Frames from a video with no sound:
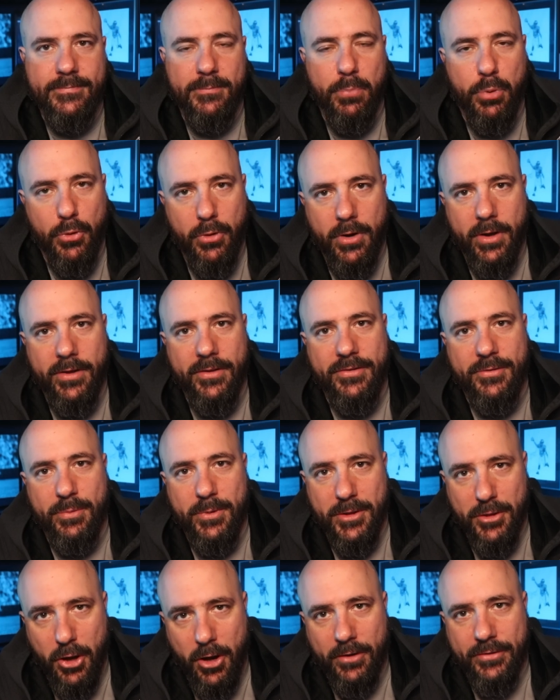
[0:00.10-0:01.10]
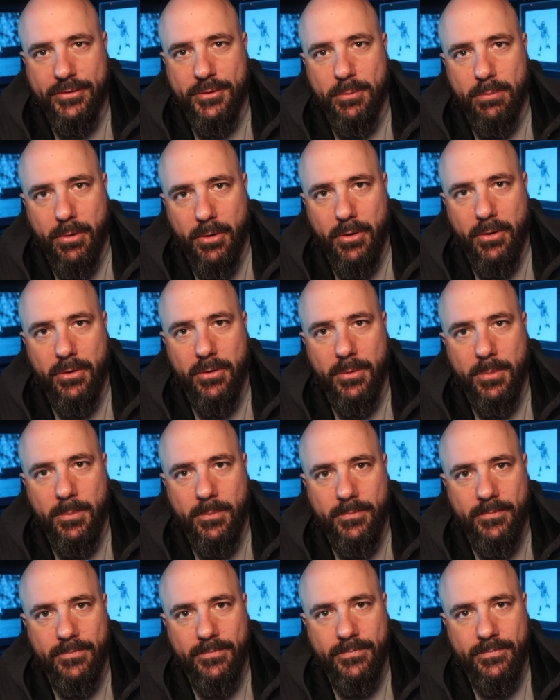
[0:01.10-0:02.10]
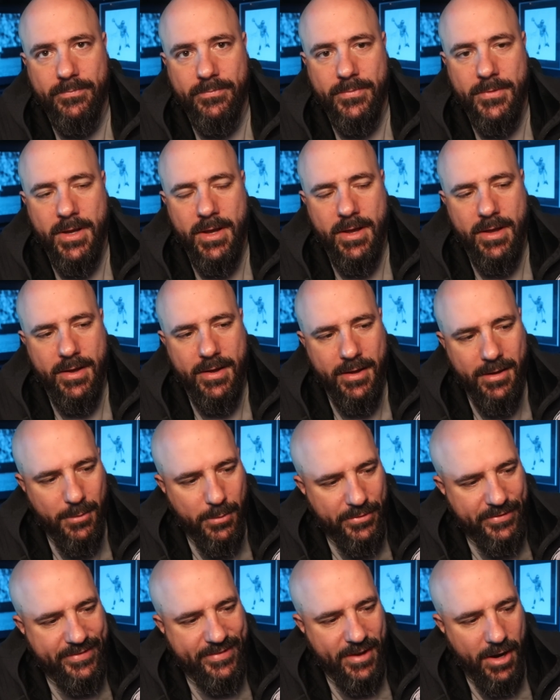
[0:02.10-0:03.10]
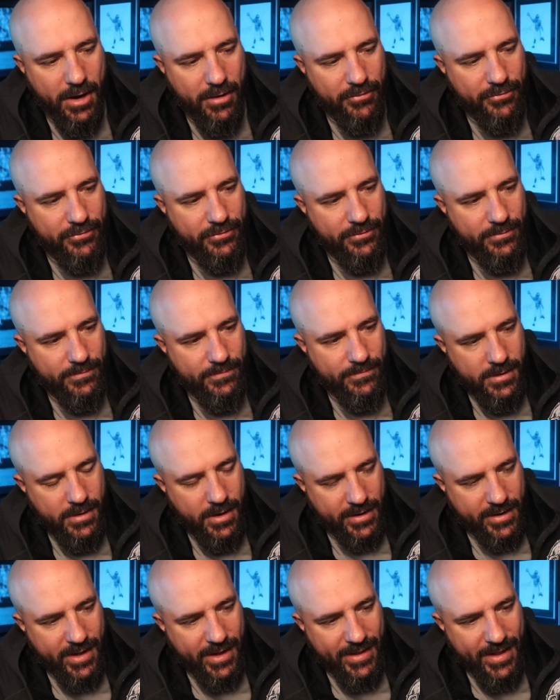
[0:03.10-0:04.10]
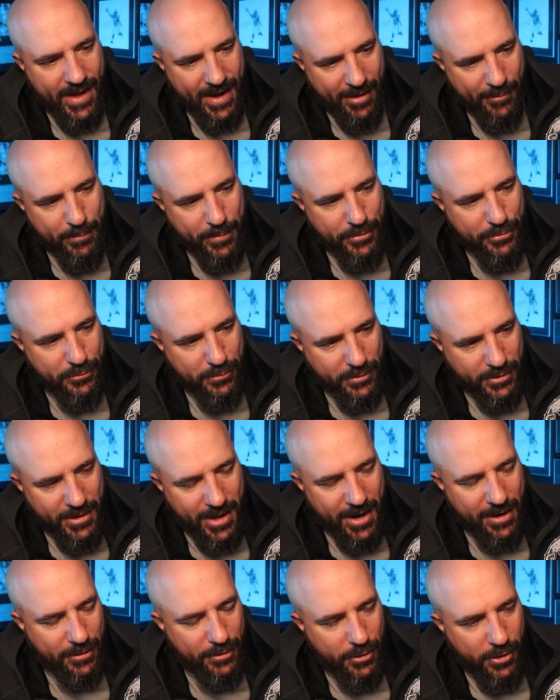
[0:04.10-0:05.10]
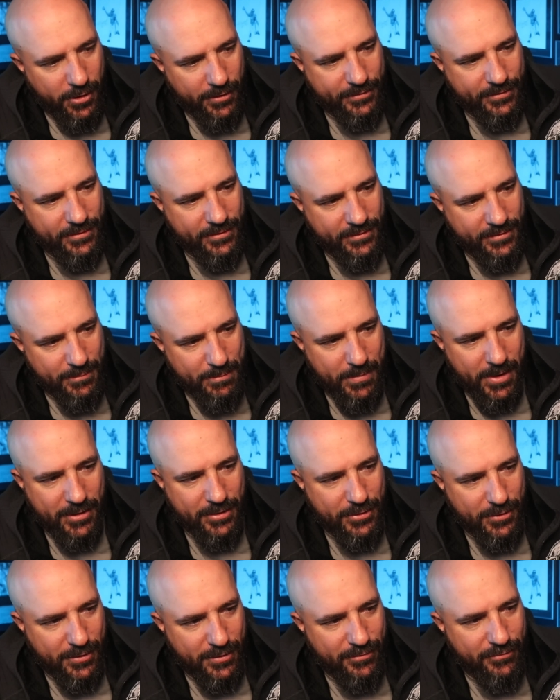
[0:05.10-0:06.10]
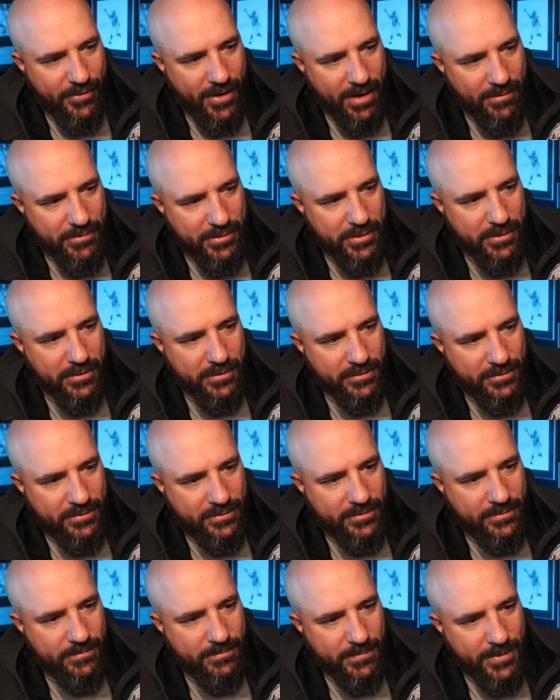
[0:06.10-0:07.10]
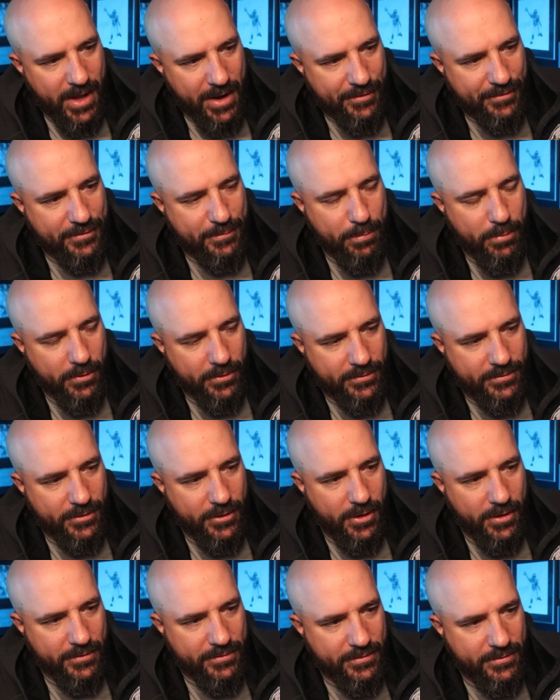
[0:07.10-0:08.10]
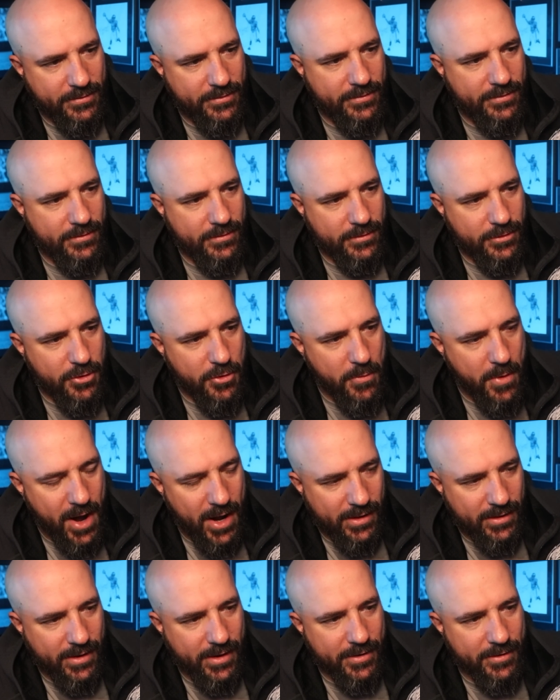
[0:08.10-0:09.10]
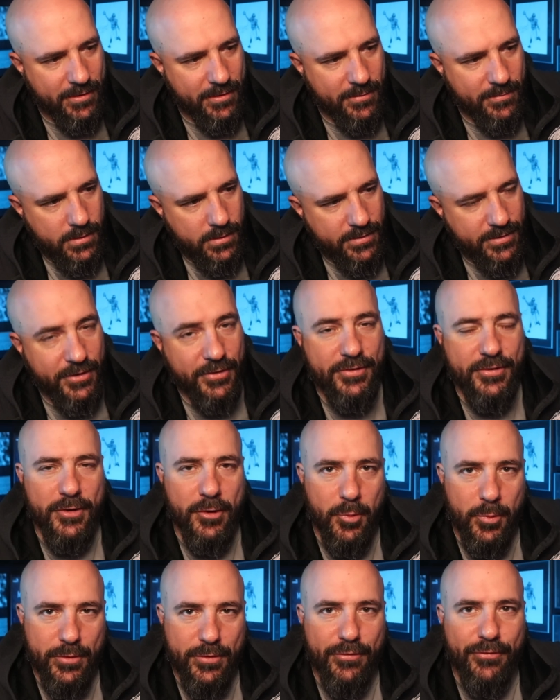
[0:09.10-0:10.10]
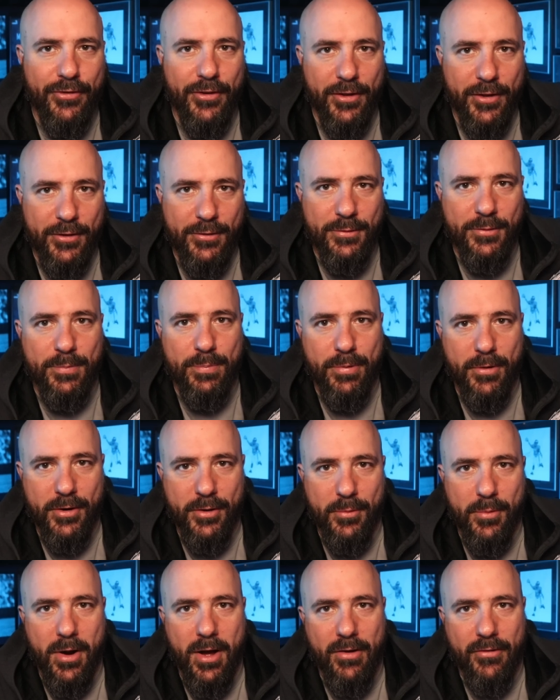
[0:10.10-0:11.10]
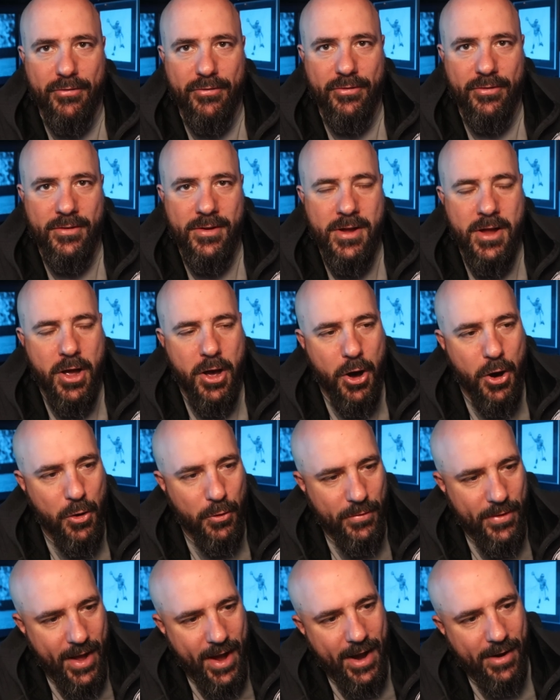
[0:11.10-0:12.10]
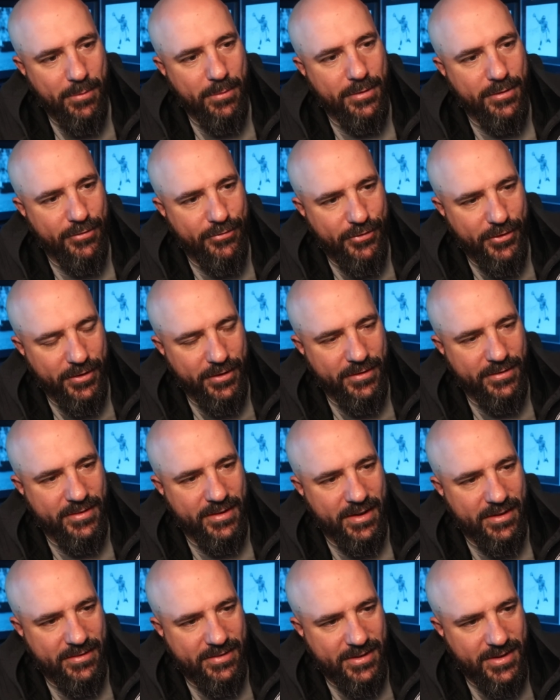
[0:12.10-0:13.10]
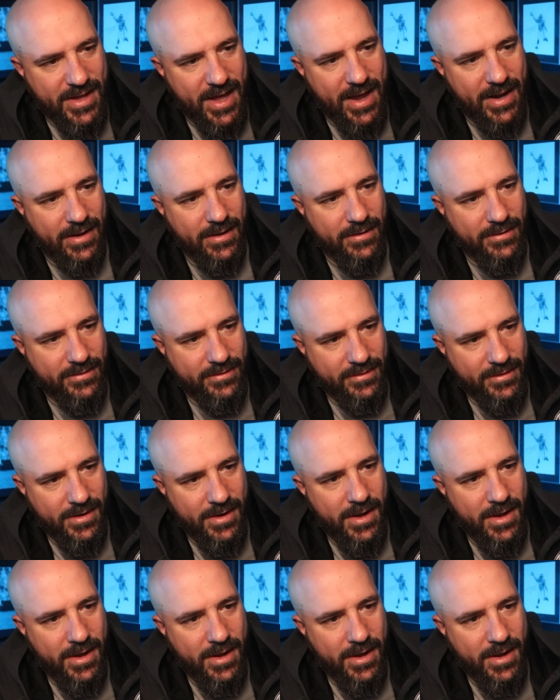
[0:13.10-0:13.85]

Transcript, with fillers: Boys, we lost the bowl. It was tough. I can't lie, I've been through a lot of losses in my 35 years. A lot of sports losses. Kawhi Leonard this year with the Phillies was pretty rough. 09 with the Phillies against the Yankees.